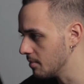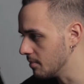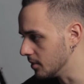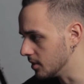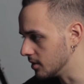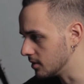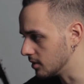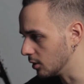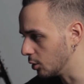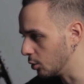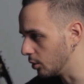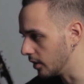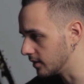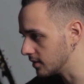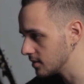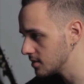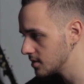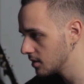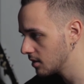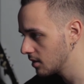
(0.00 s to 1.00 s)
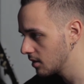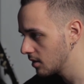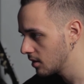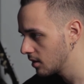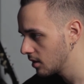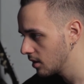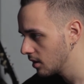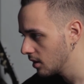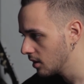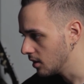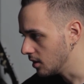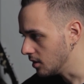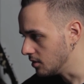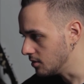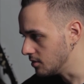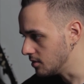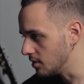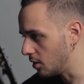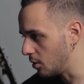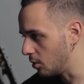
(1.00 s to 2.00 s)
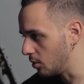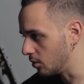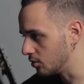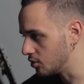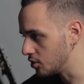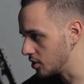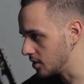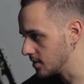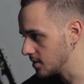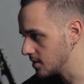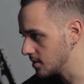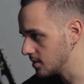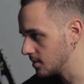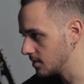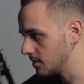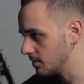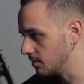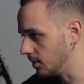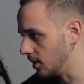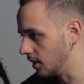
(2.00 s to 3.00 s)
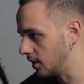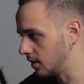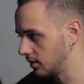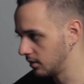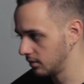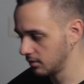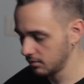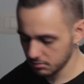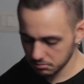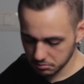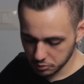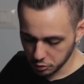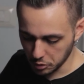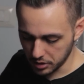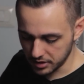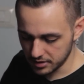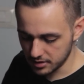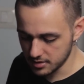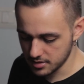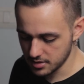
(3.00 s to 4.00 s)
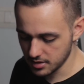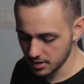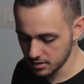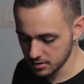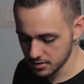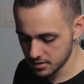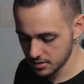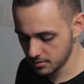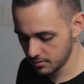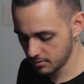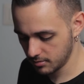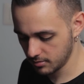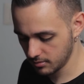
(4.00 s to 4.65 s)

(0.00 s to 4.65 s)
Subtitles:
This is low latency. So just like 20 cents.